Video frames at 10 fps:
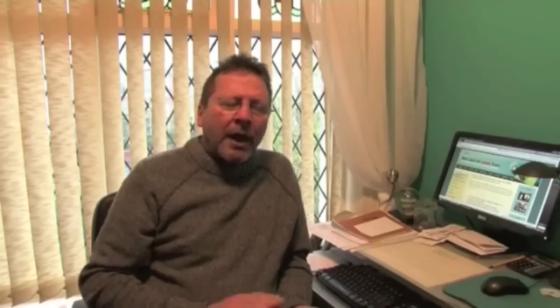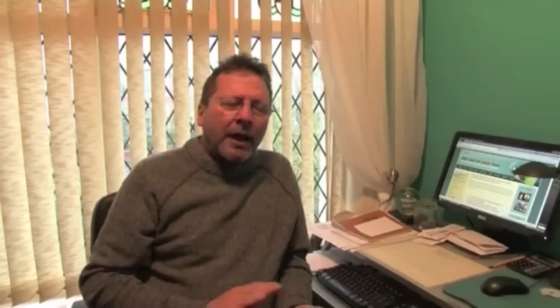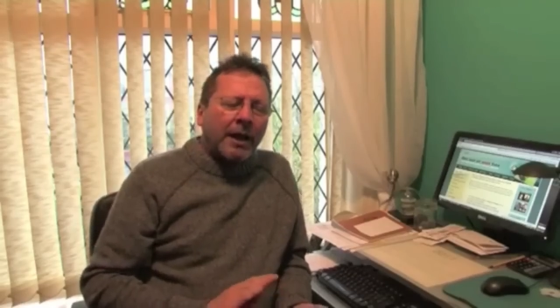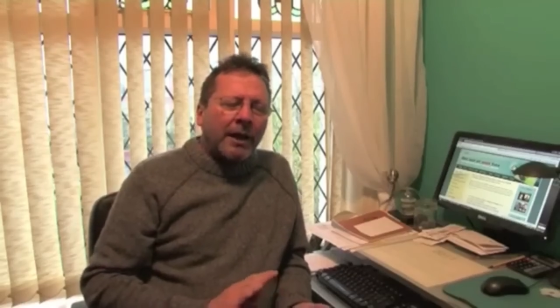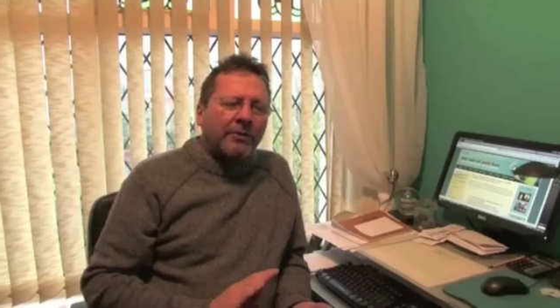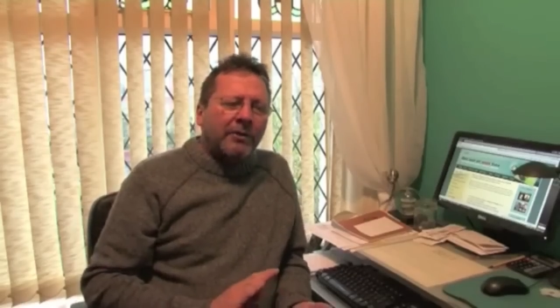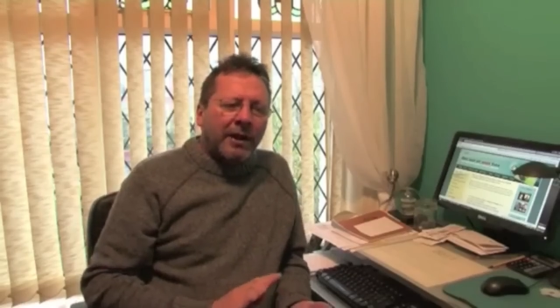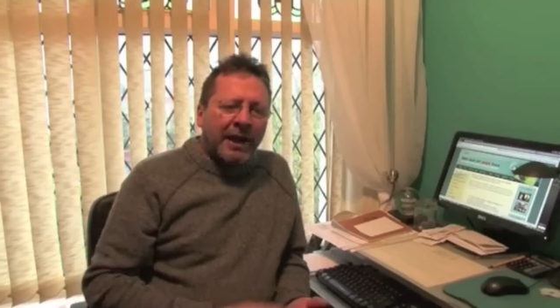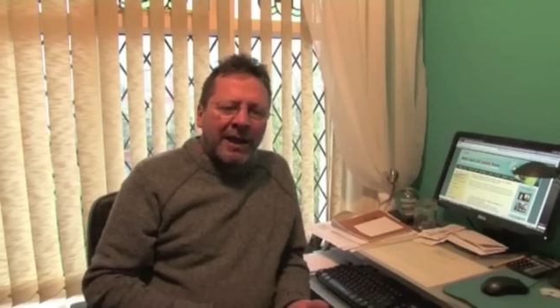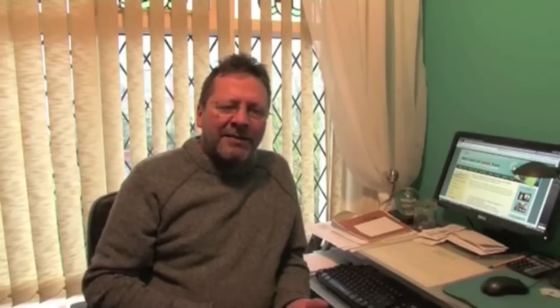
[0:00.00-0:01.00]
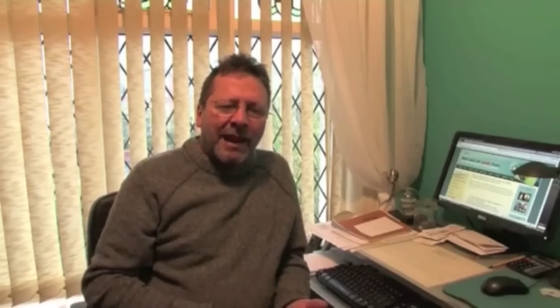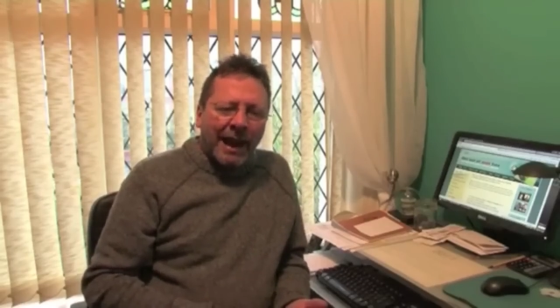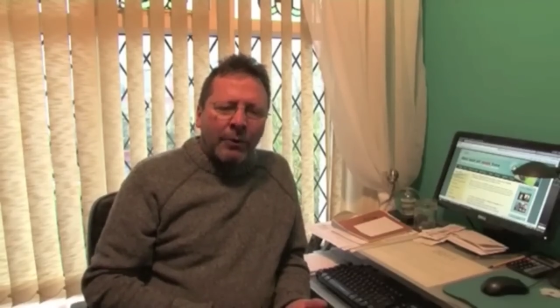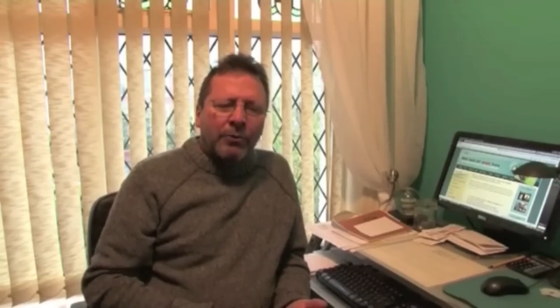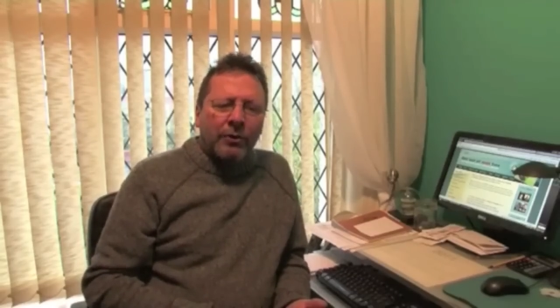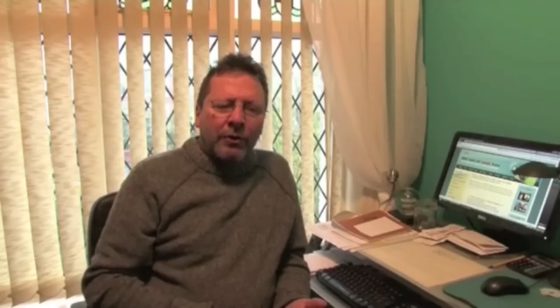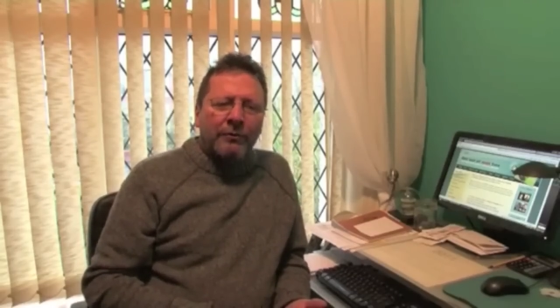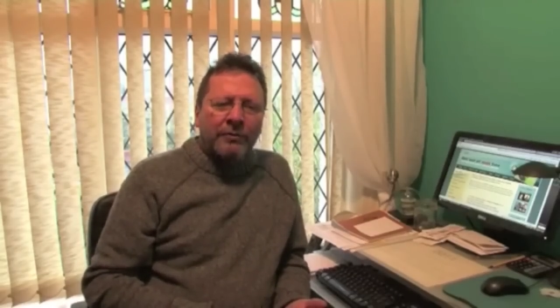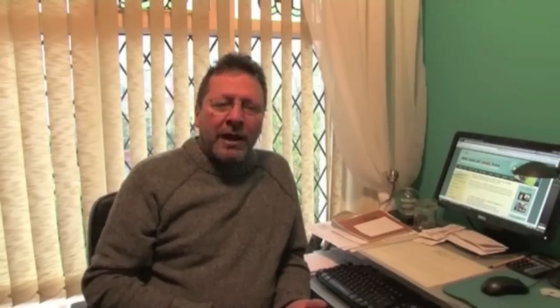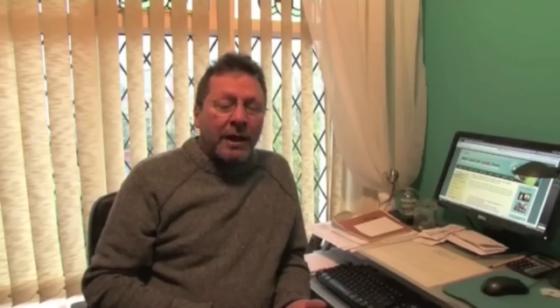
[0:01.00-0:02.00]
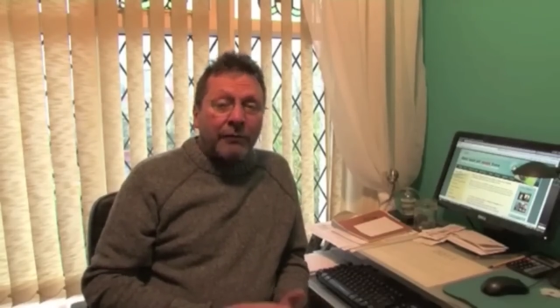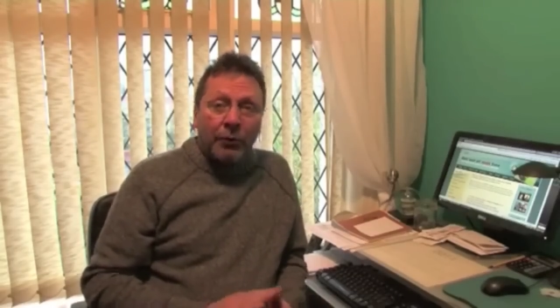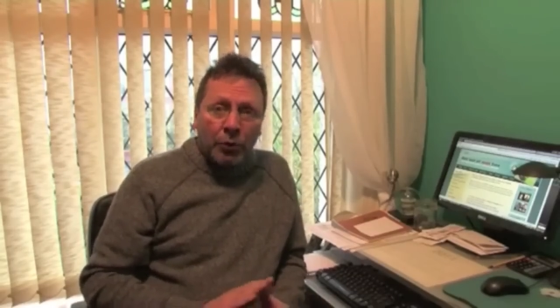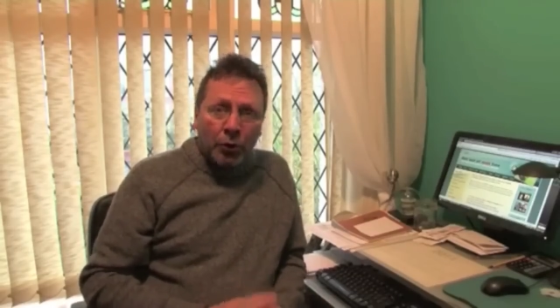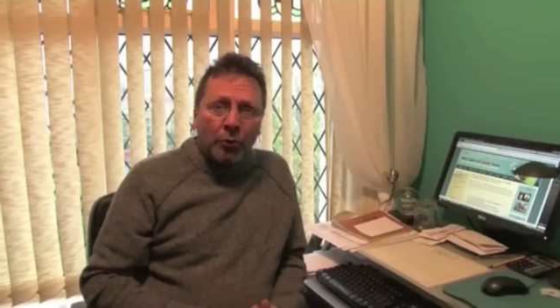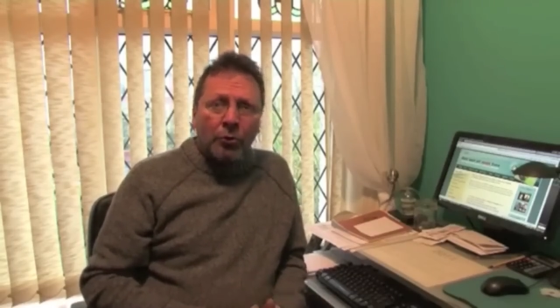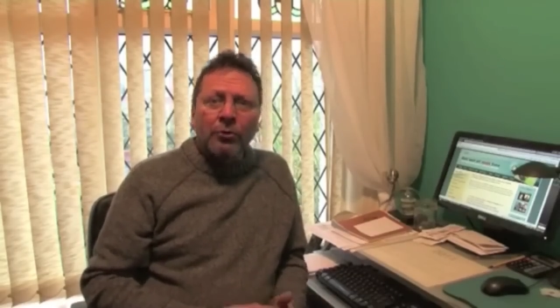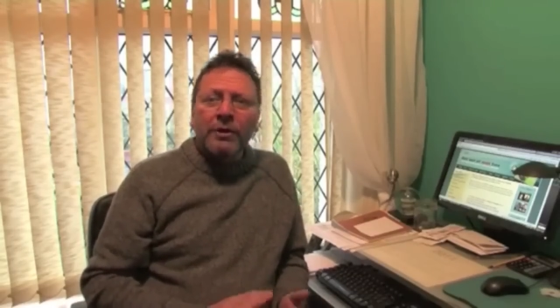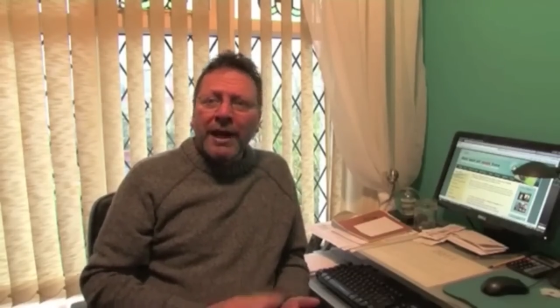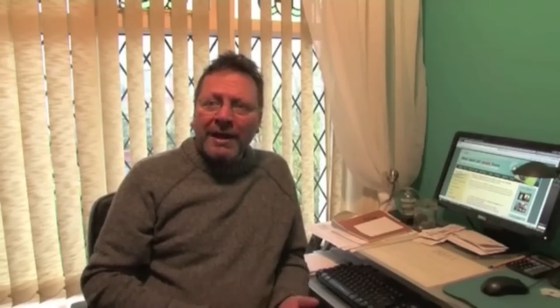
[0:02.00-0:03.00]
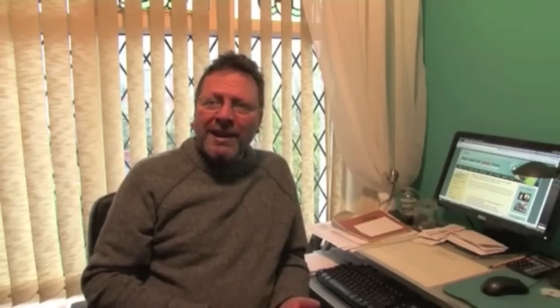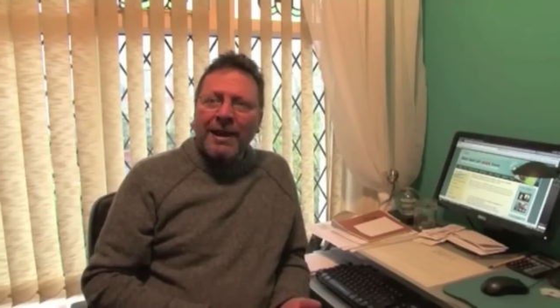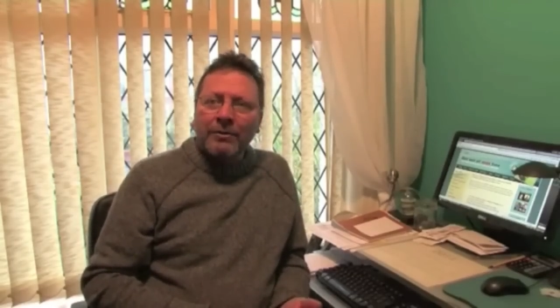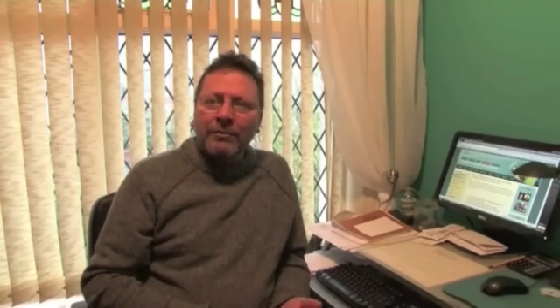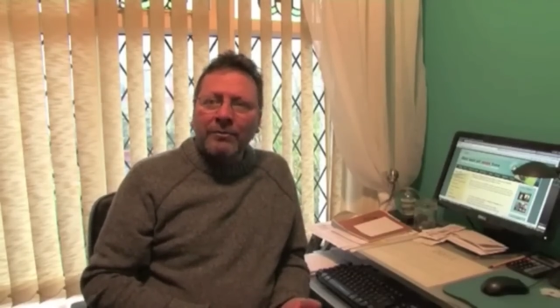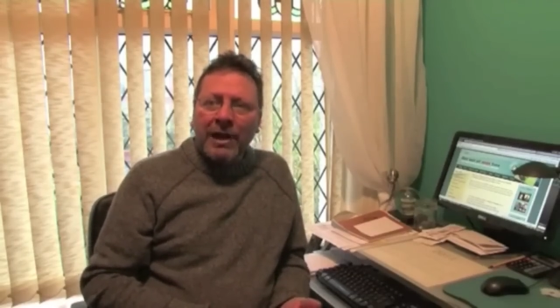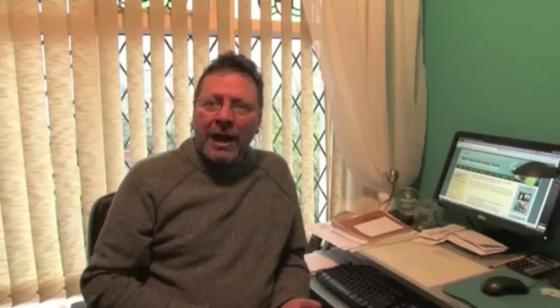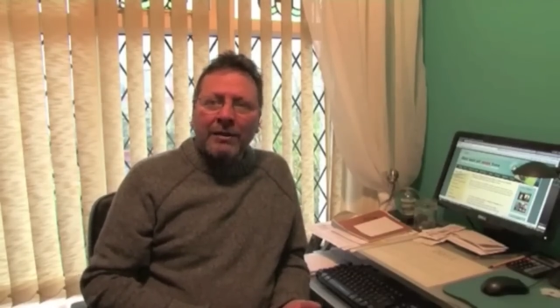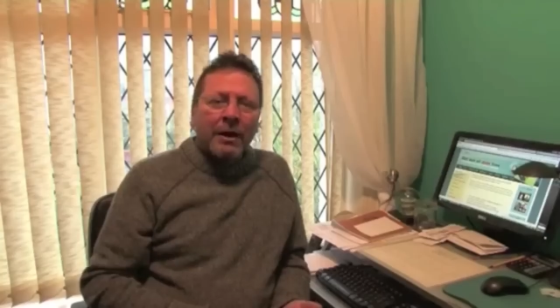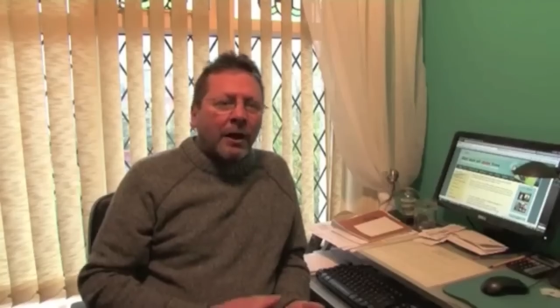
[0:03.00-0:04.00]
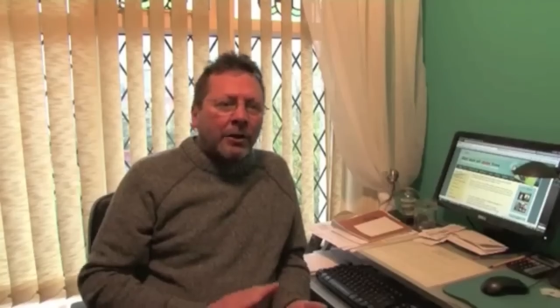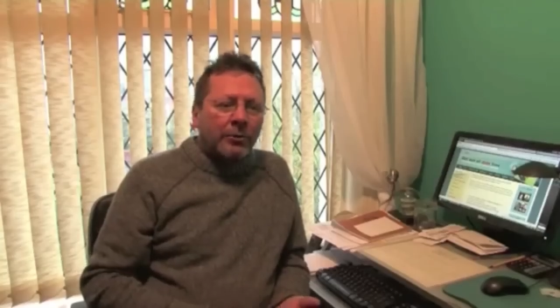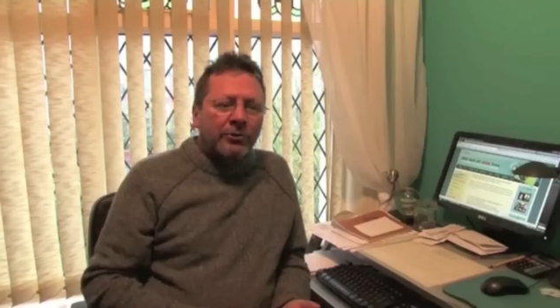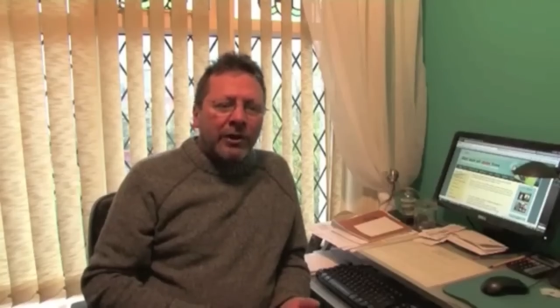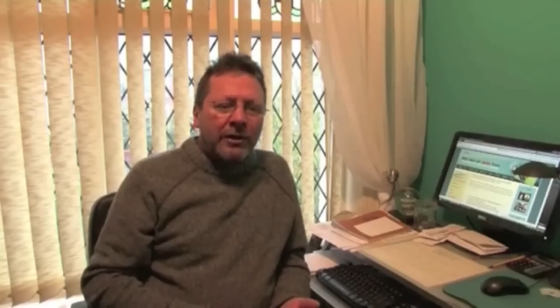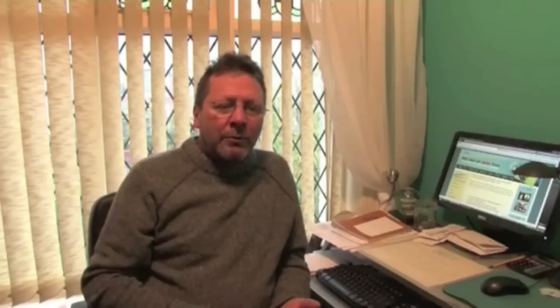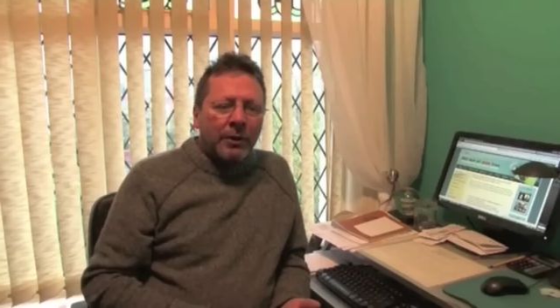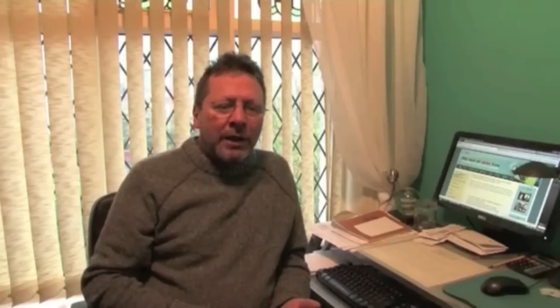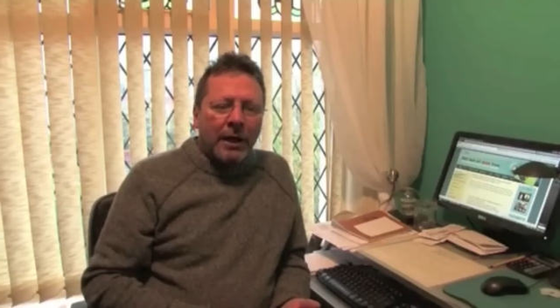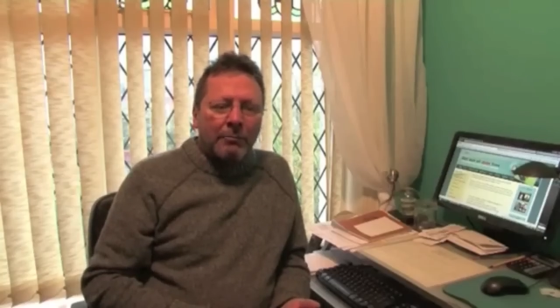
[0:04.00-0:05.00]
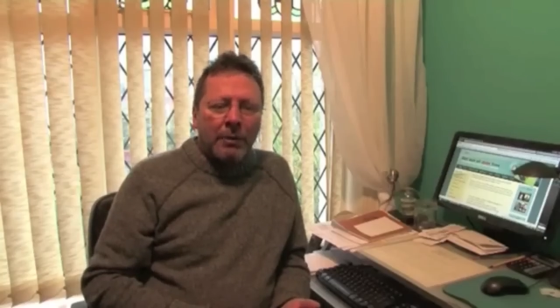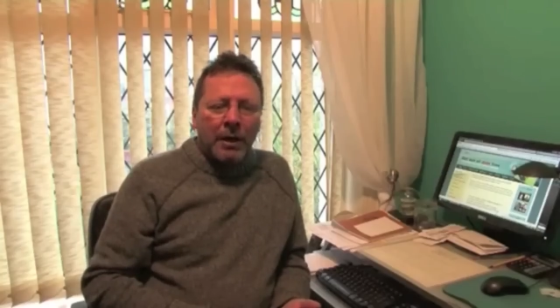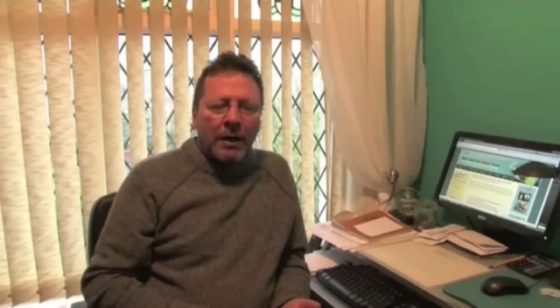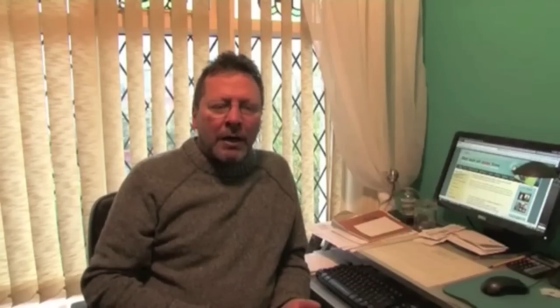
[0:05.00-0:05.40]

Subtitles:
It's Get Out of Debt. If you Google Get Out of Debt, you'll see that we come